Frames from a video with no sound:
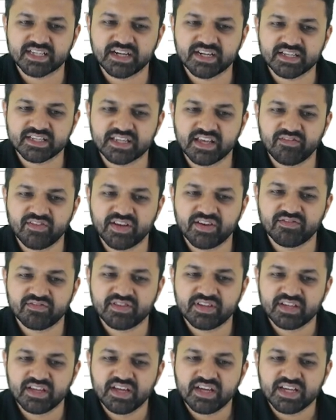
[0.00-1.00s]
thirty-seven.
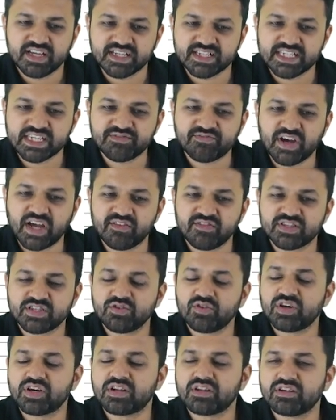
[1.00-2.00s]
E C five is
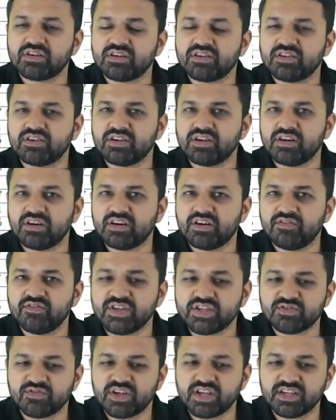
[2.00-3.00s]
your uh,
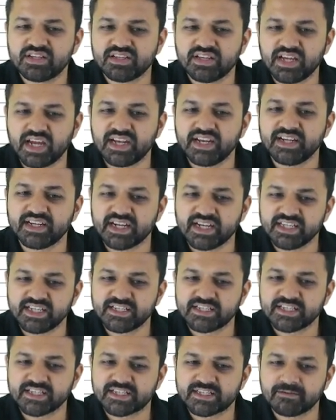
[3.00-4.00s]
visual and
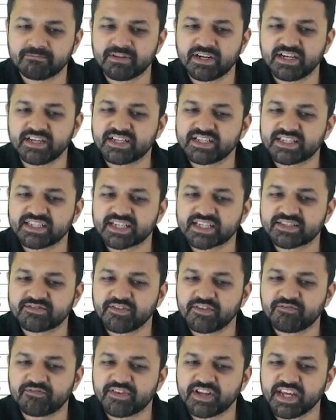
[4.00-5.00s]
intelligent system, then it is six
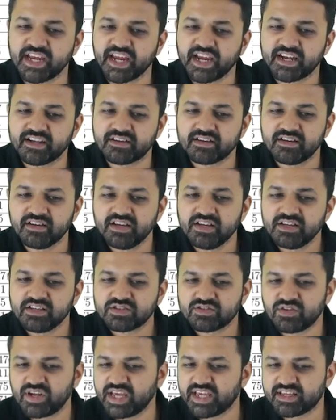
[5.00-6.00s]
fifty-eight.
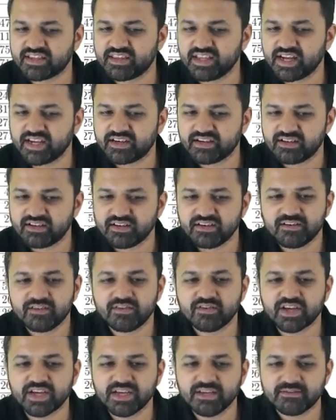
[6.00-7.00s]
So like that.
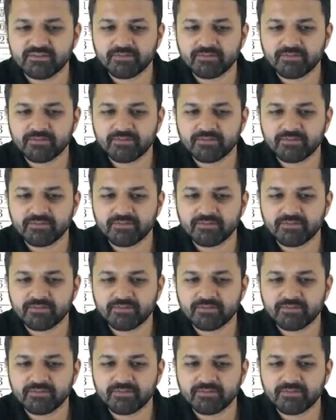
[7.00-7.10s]
Okay.